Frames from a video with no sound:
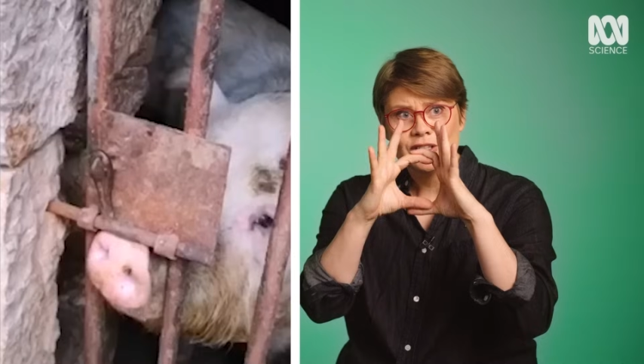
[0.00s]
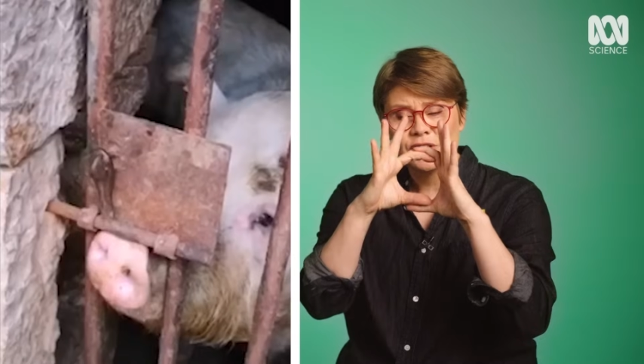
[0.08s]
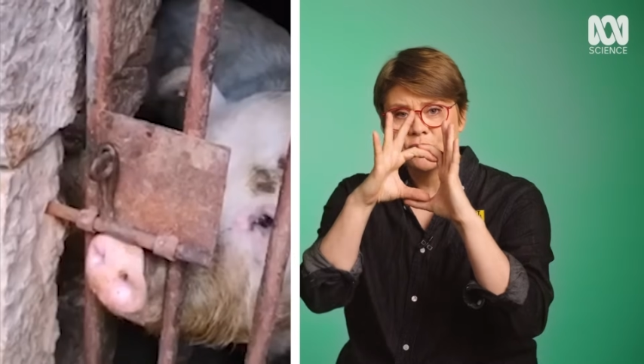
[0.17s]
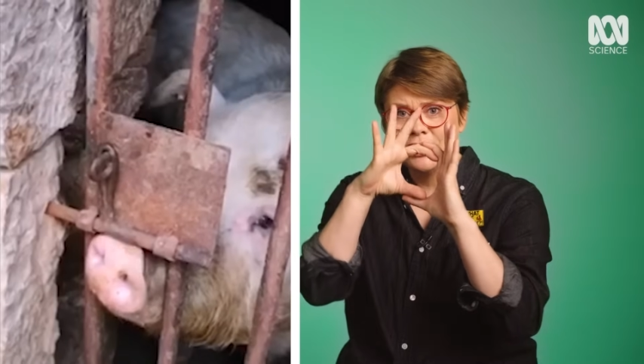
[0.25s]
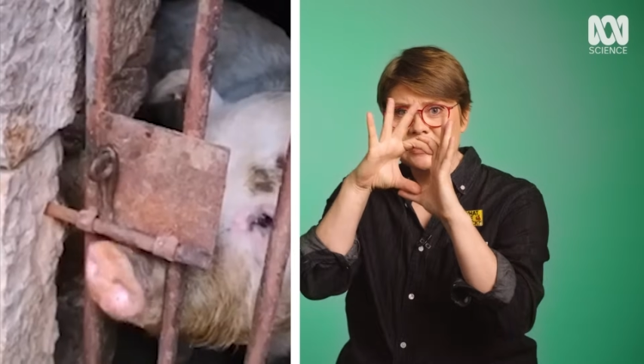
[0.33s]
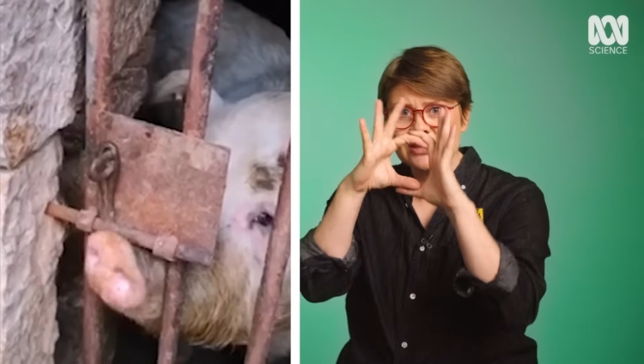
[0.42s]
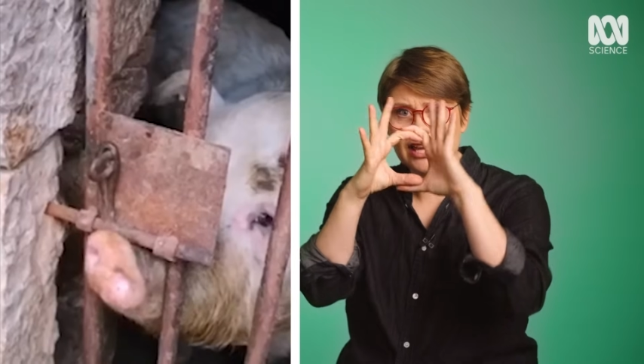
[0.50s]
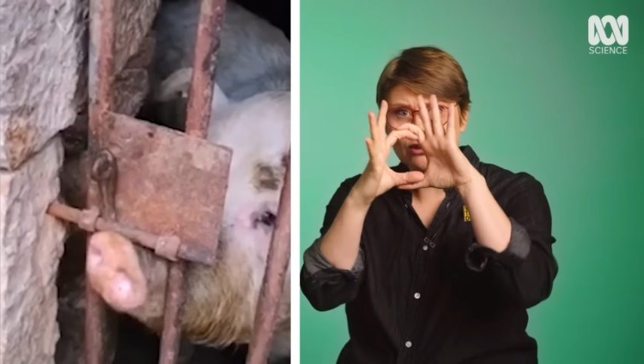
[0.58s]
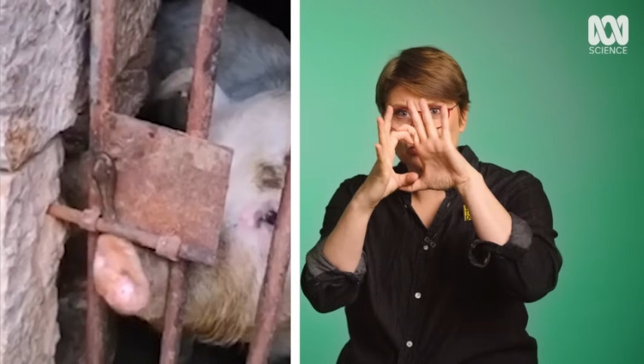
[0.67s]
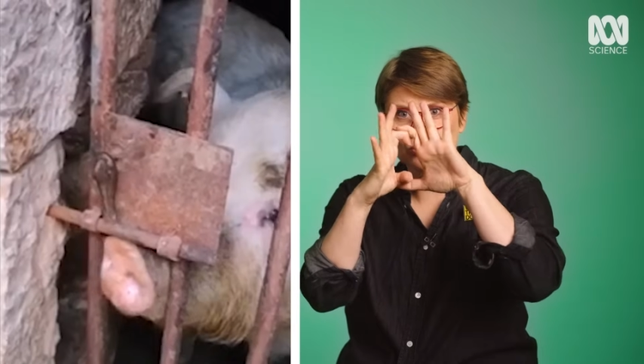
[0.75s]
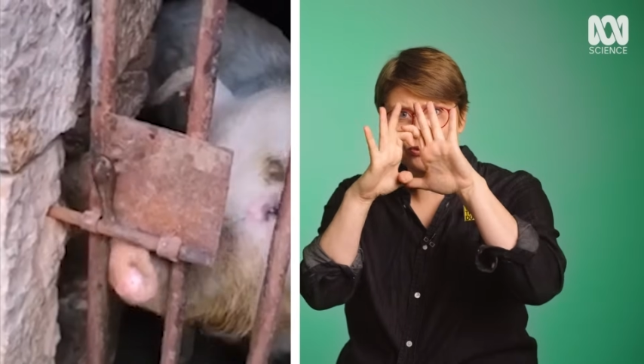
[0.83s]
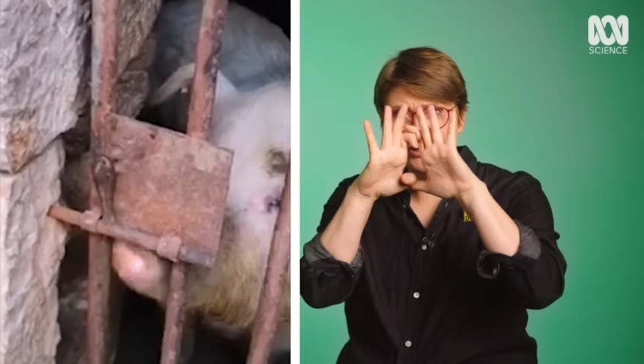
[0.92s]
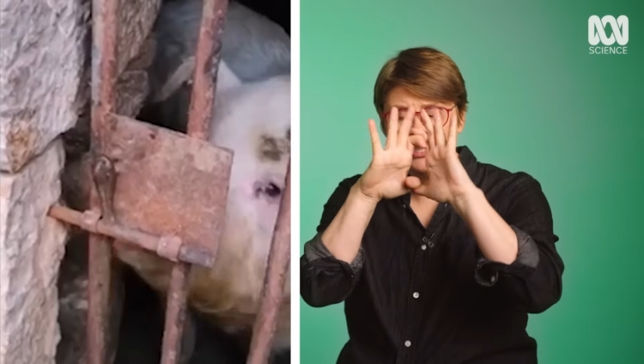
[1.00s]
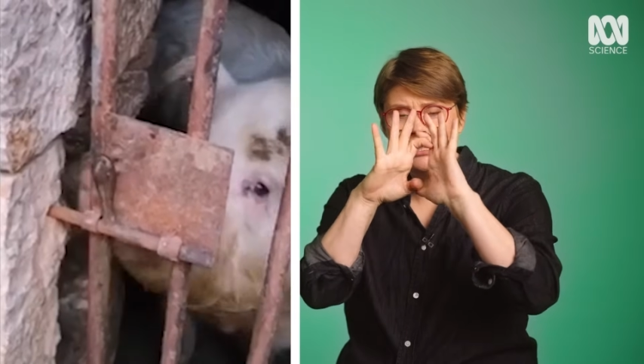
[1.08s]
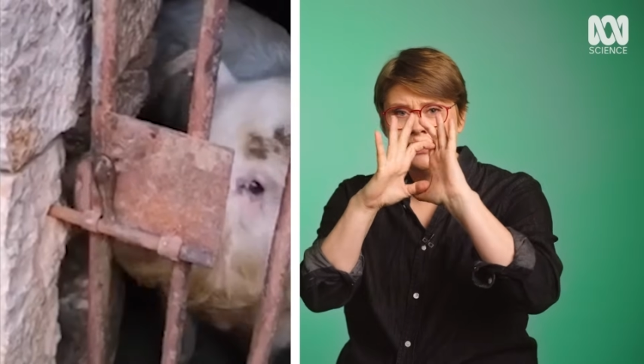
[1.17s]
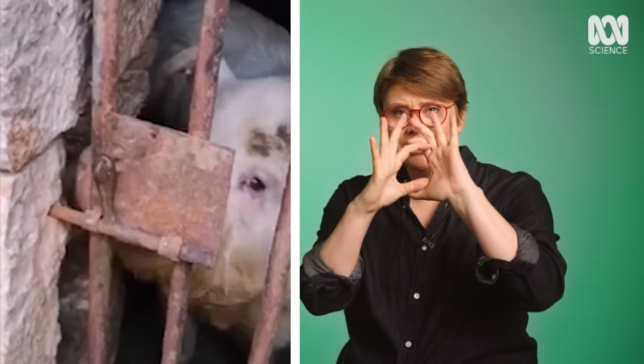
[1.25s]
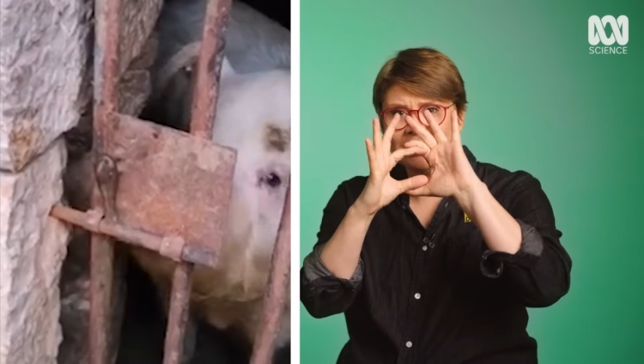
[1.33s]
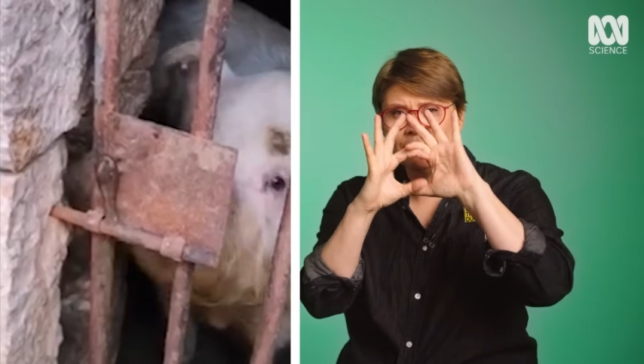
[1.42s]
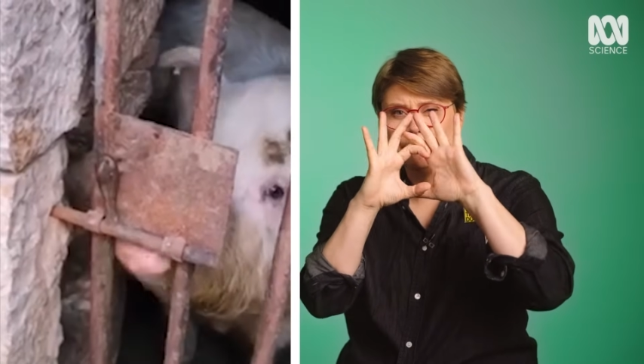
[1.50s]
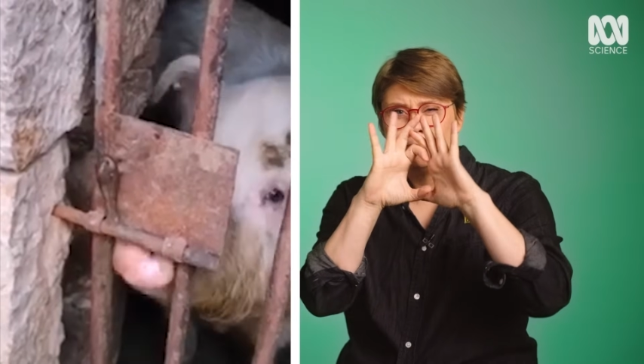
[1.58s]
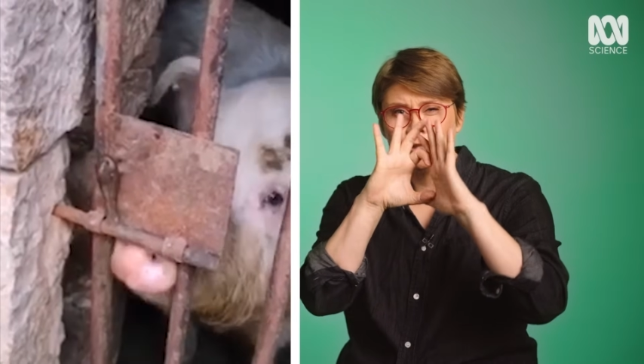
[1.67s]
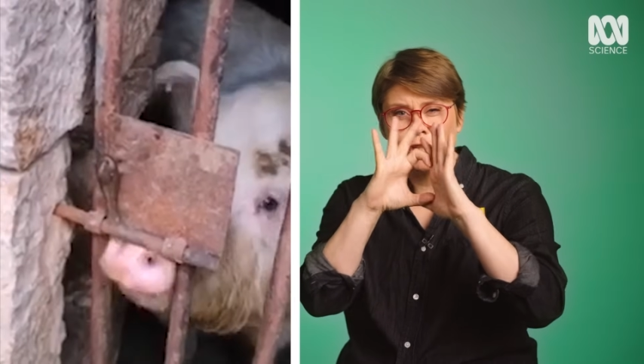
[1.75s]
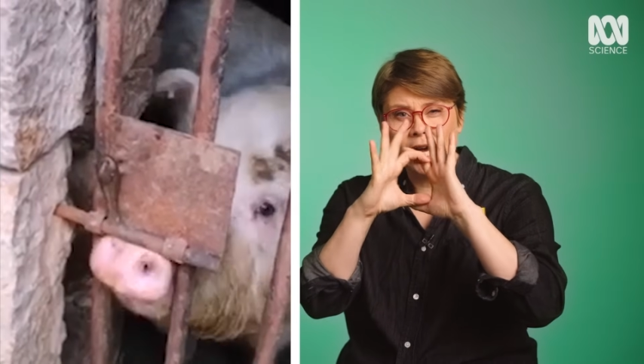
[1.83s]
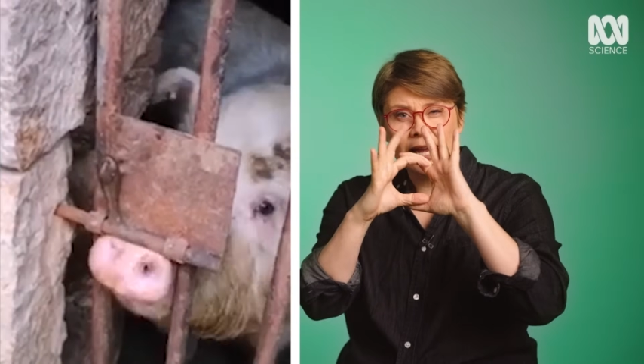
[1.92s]
so it's like really
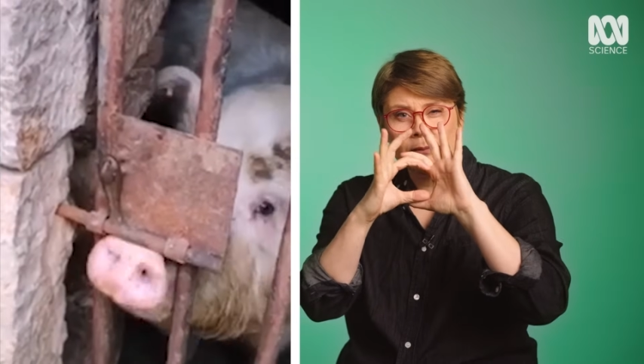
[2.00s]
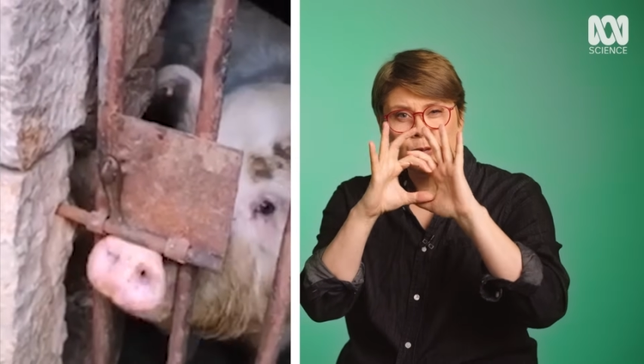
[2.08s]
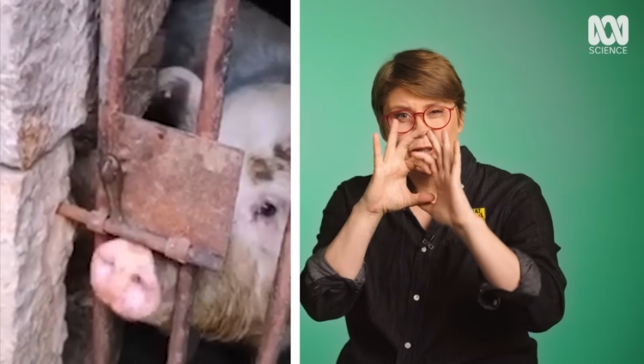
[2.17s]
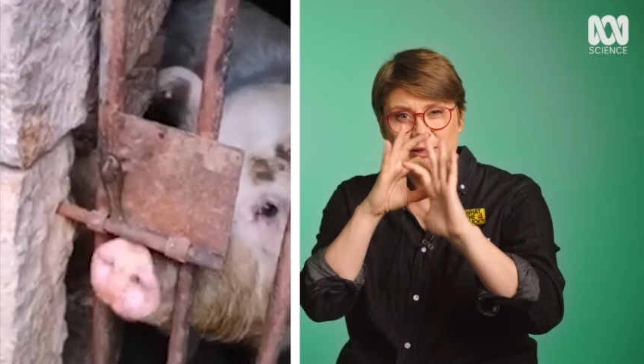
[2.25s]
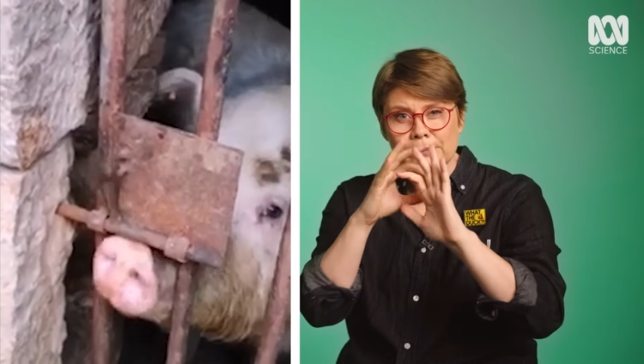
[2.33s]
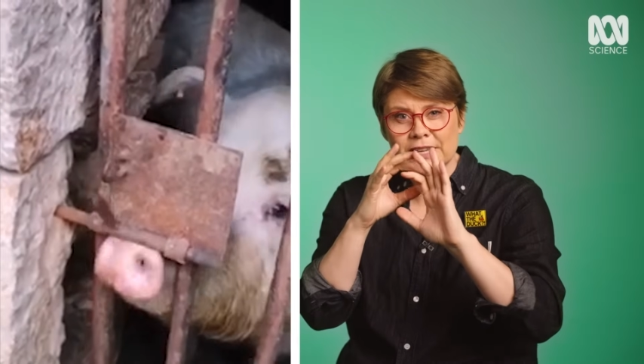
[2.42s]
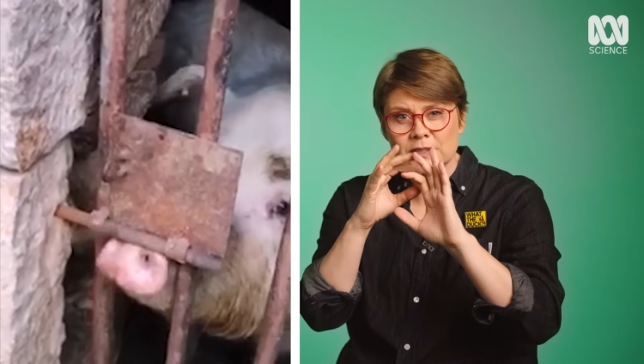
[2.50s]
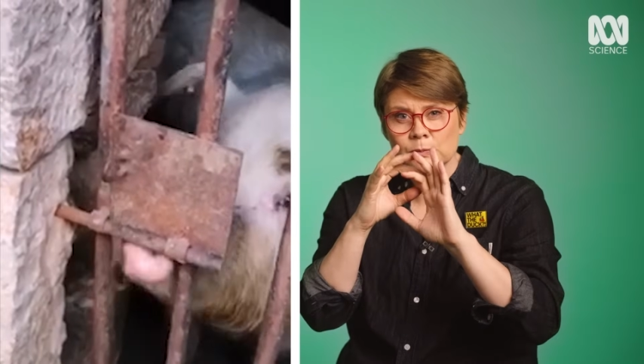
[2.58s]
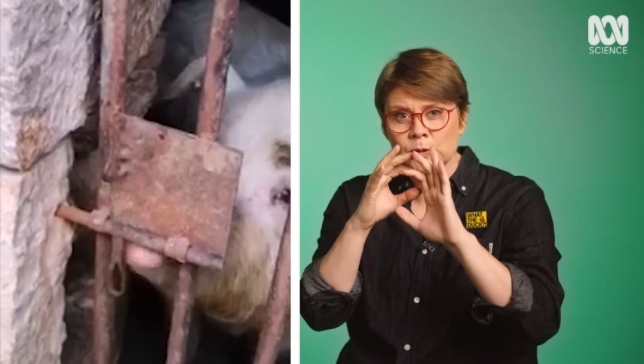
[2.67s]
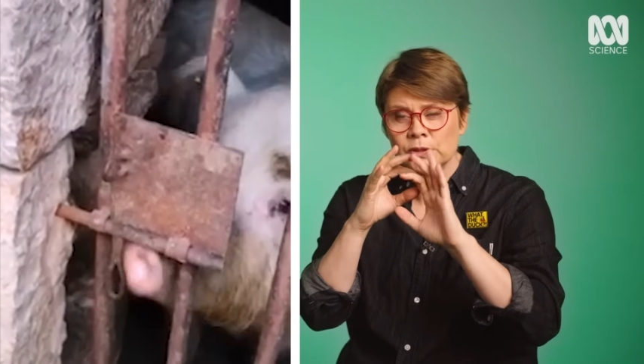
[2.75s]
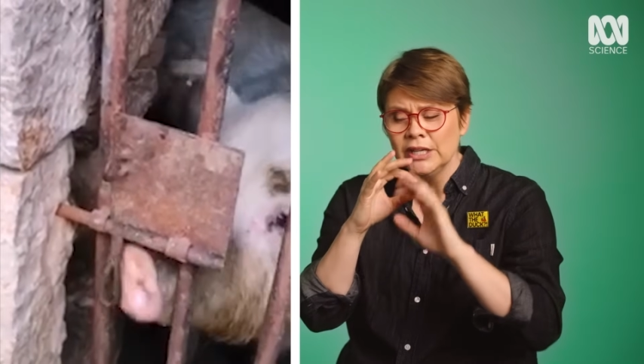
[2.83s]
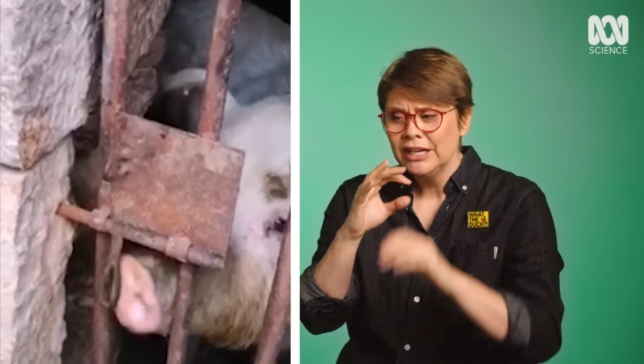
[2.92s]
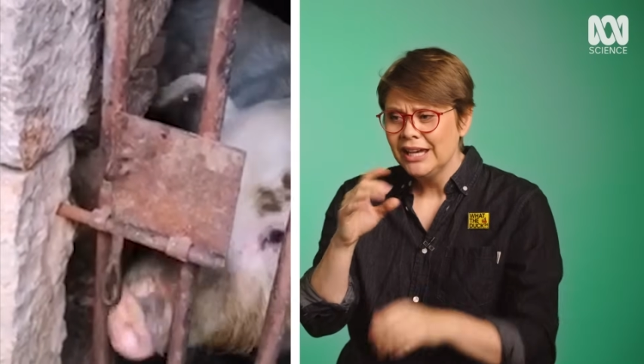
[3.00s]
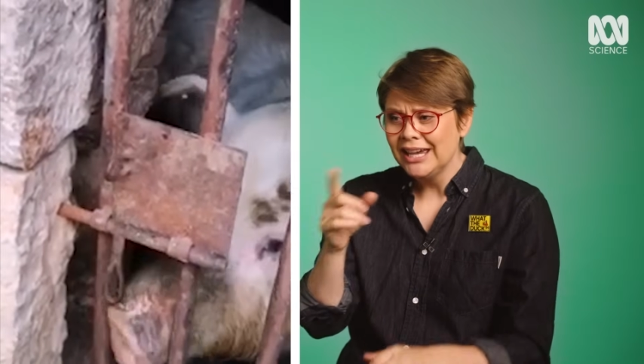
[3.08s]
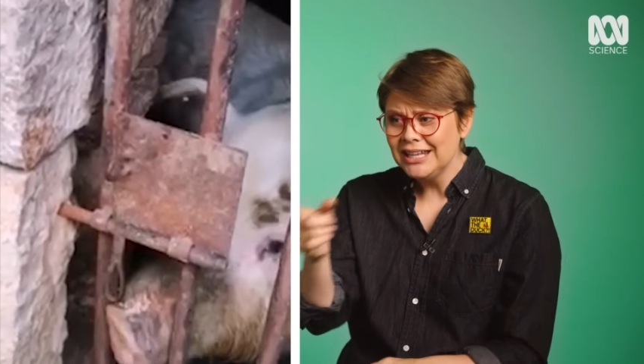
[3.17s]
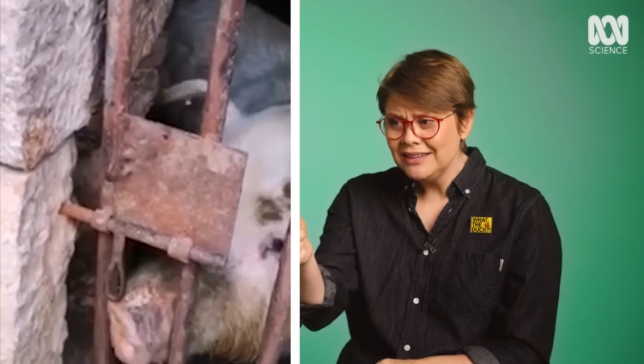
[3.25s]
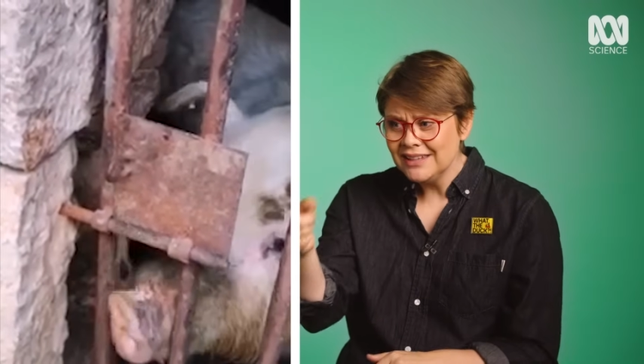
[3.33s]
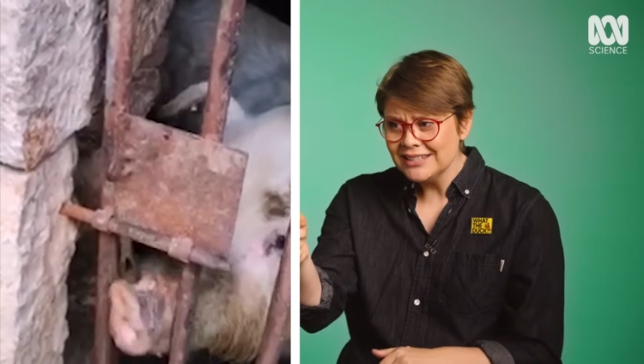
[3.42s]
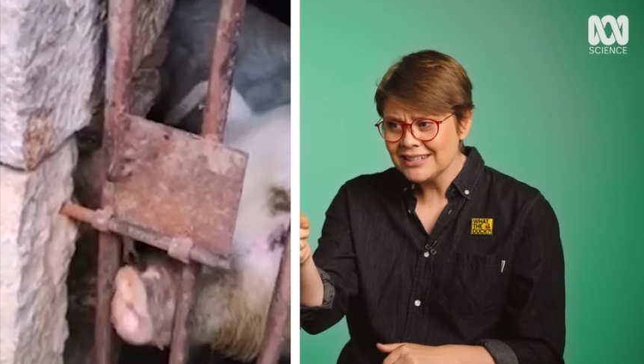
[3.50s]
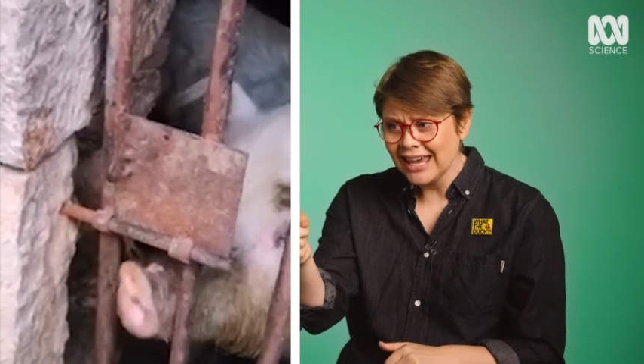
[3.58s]
pliable and bendable. And in this